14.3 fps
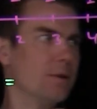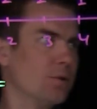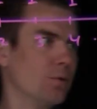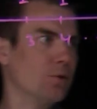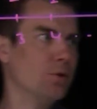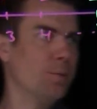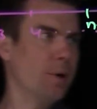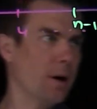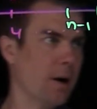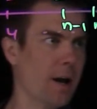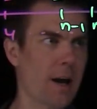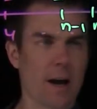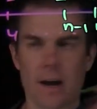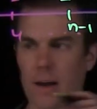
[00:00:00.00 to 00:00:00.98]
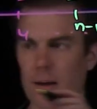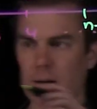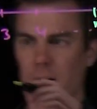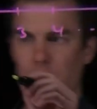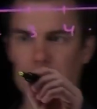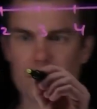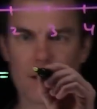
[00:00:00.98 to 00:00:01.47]
this will just be our a
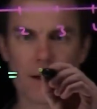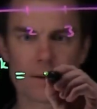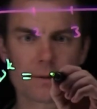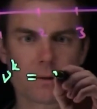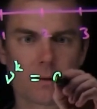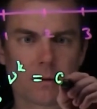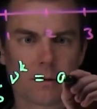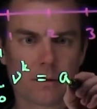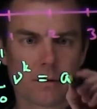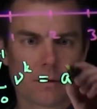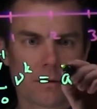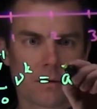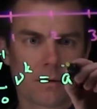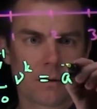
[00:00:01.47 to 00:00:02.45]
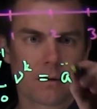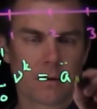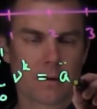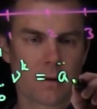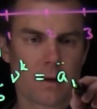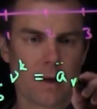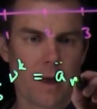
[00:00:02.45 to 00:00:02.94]
double dot
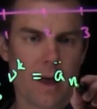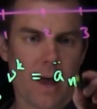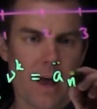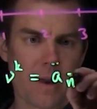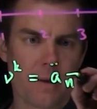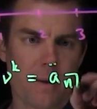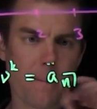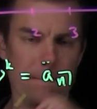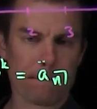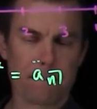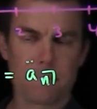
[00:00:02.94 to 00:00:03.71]
n.